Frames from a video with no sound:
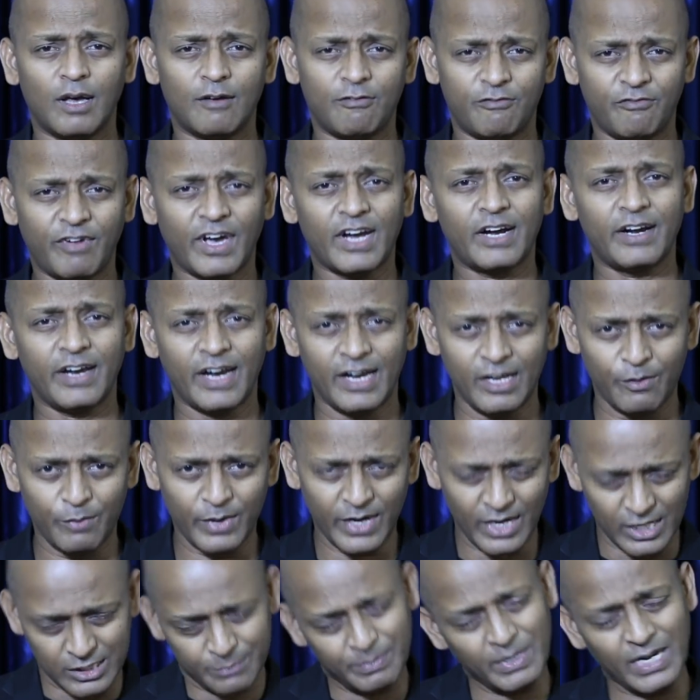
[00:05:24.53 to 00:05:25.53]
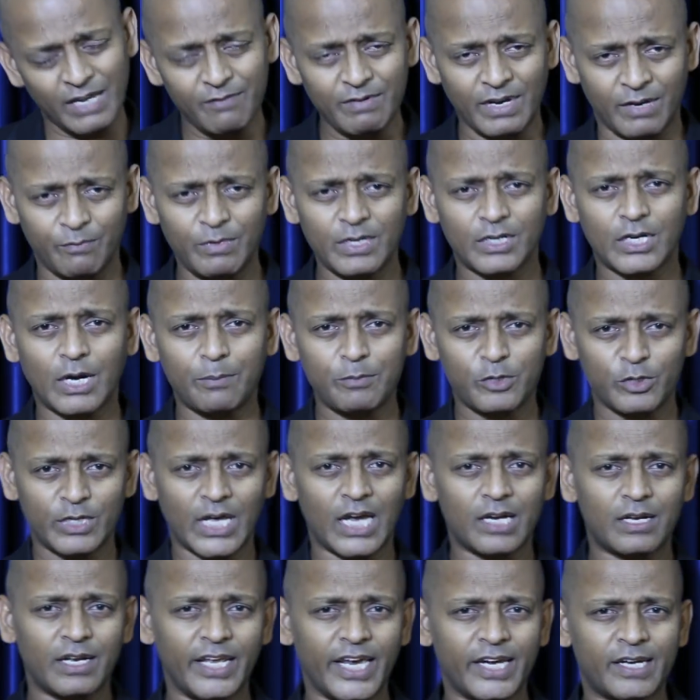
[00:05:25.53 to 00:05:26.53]
find it anywhere else. But anyway, we'll come to
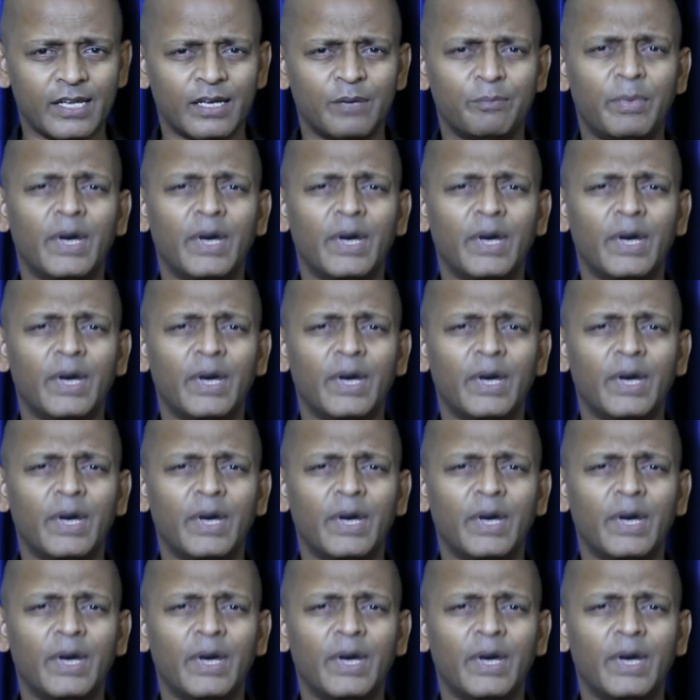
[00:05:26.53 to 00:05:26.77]
that later.